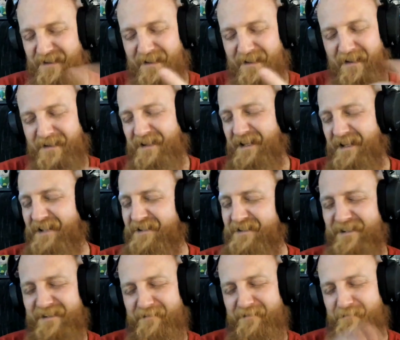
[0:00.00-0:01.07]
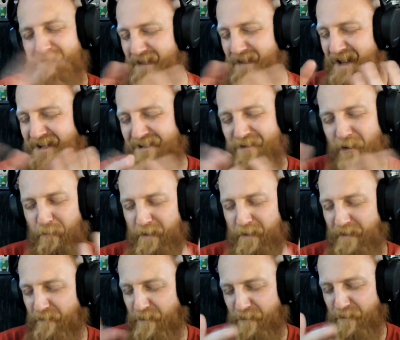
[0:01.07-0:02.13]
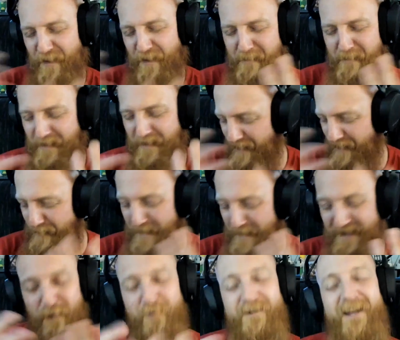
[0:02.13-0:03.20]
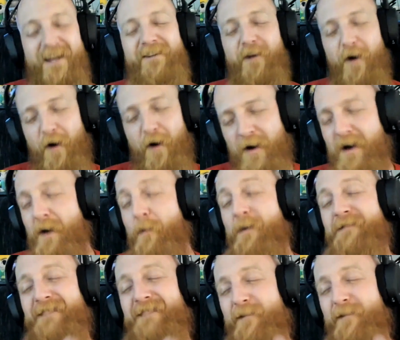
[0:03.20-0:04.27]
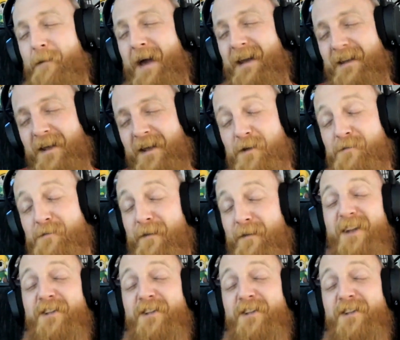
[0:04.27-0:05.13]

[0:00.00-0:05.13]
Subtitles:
that, like this insult, whatever you're trying to make, right? It makes no sense at all. We've never met. We've never had a